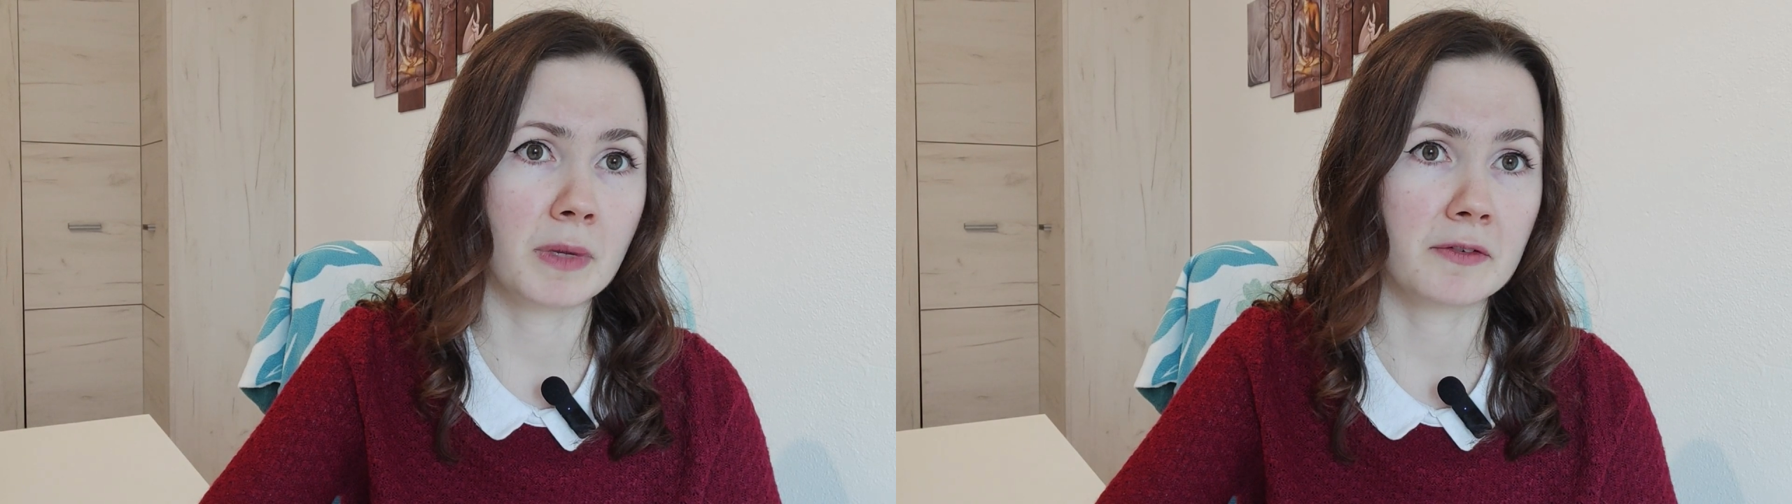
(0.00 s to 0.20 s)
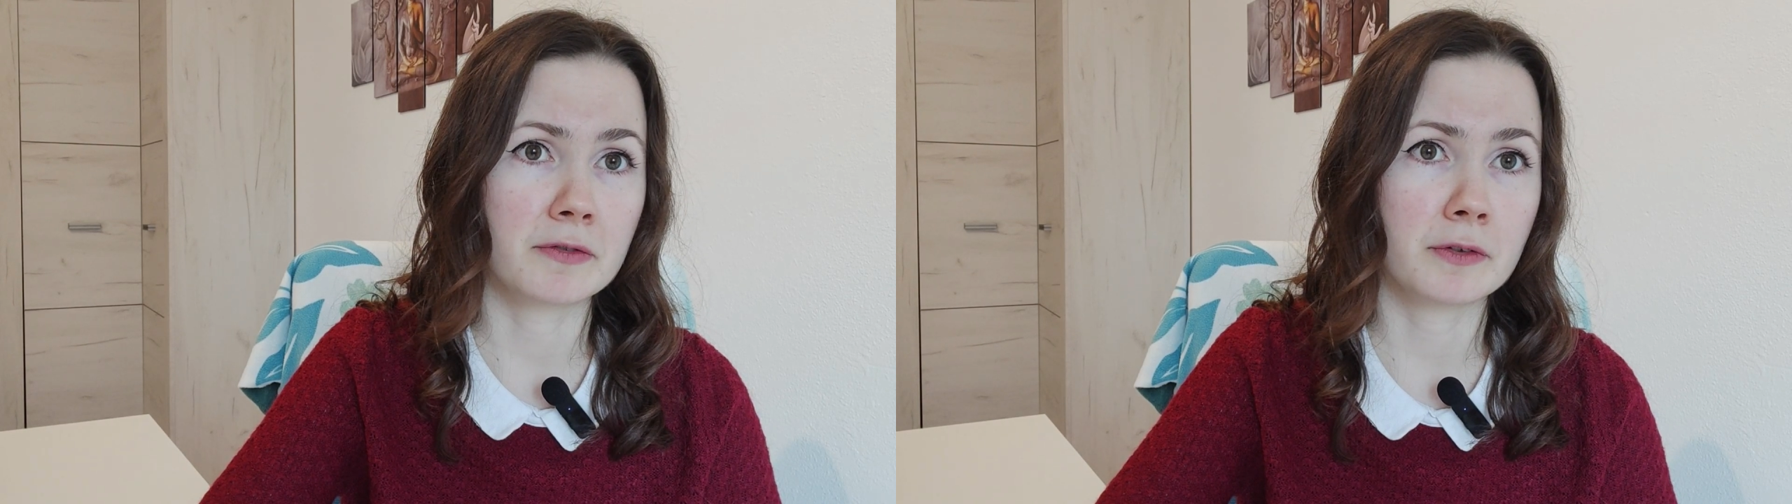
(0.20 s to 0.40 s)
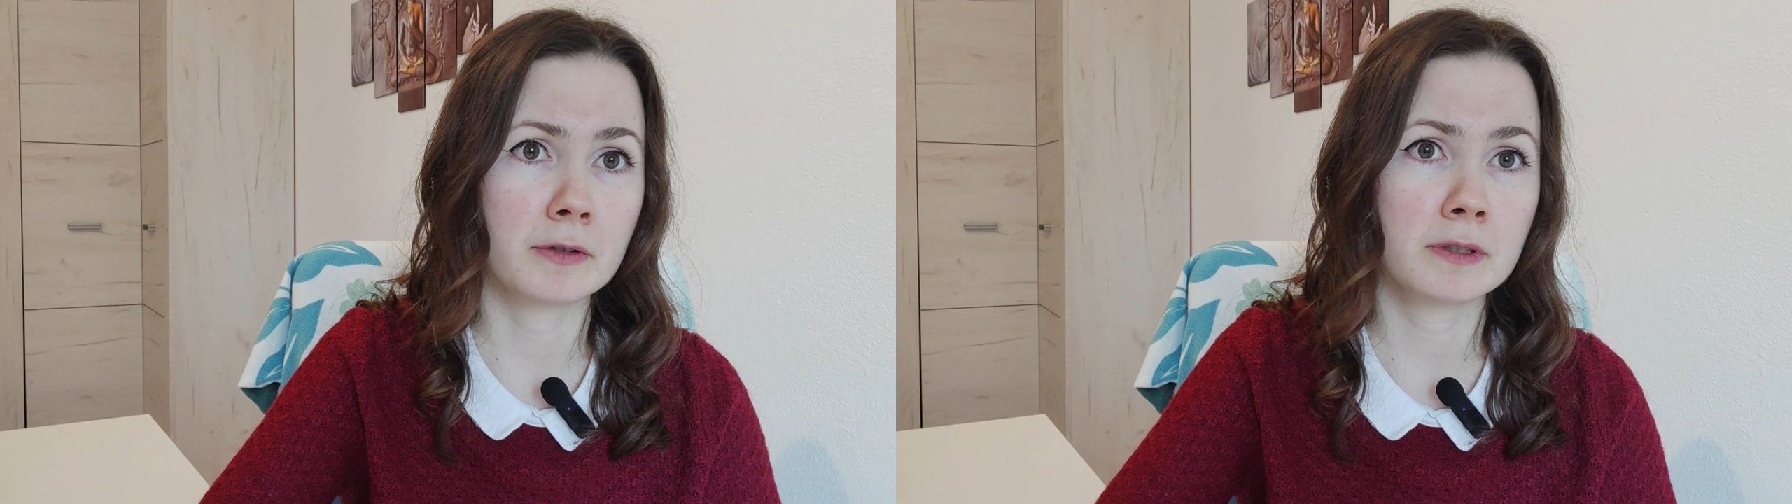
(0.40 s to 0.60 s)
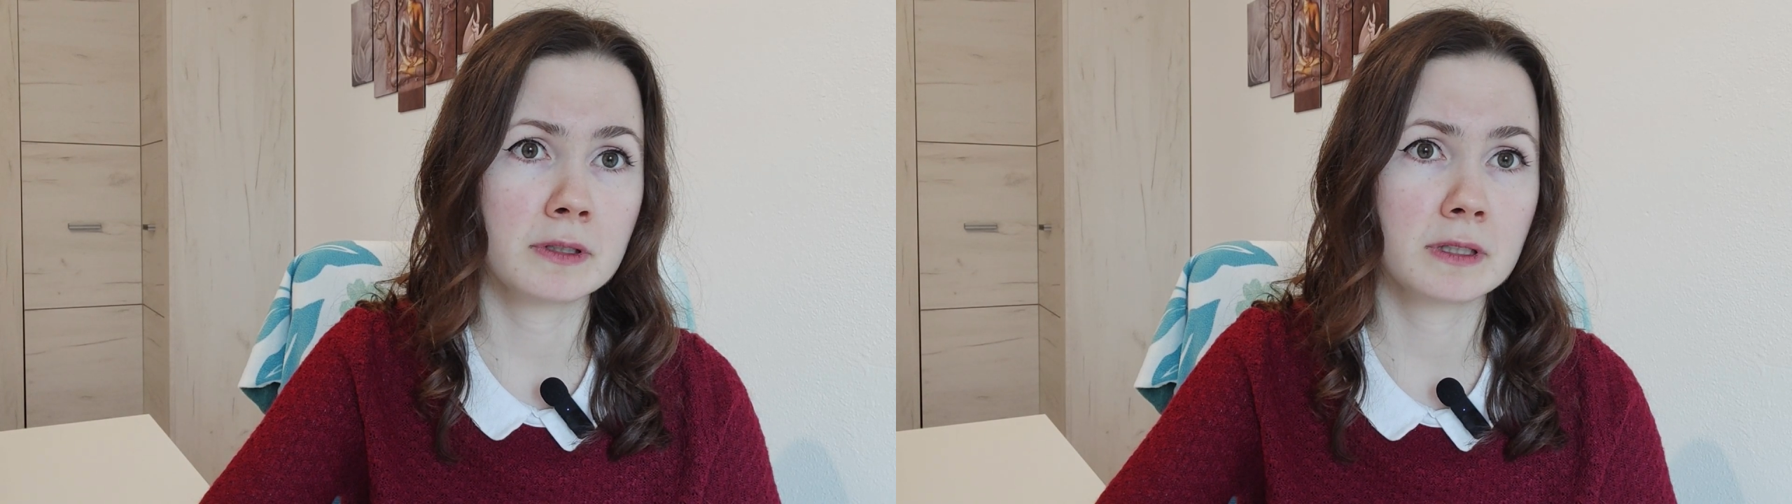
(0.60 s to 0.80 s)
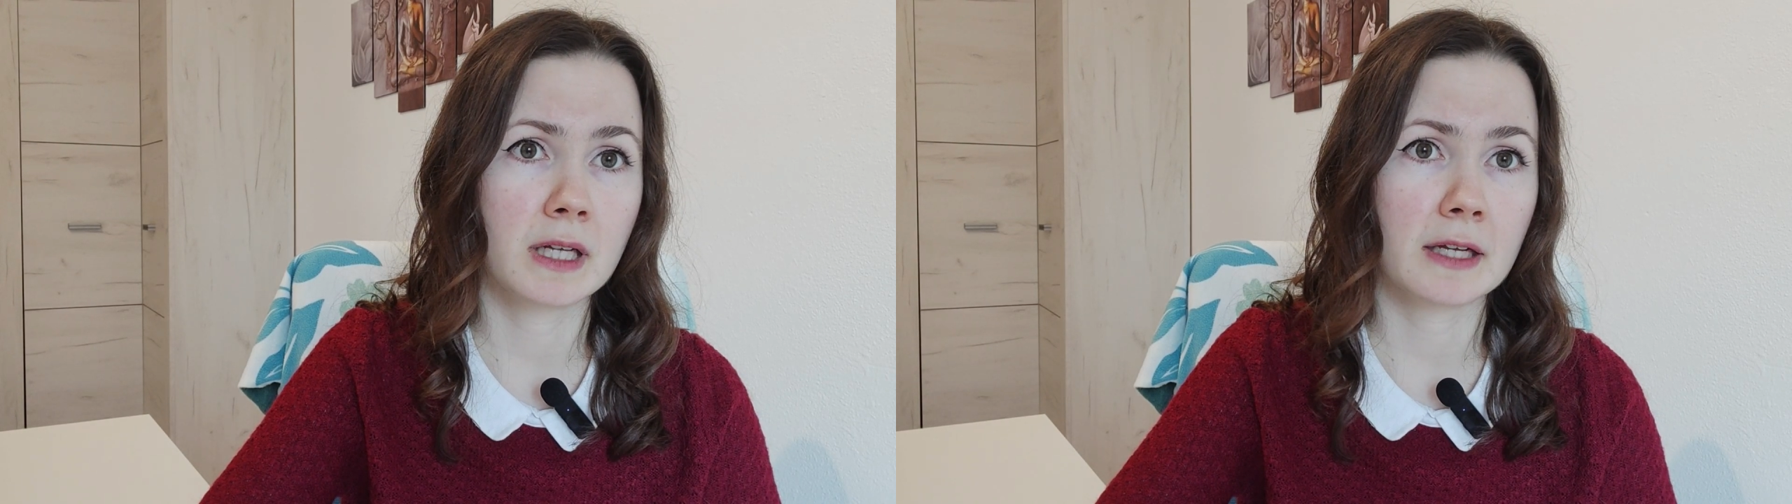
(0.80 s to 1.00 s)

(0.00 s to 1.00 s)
my phone.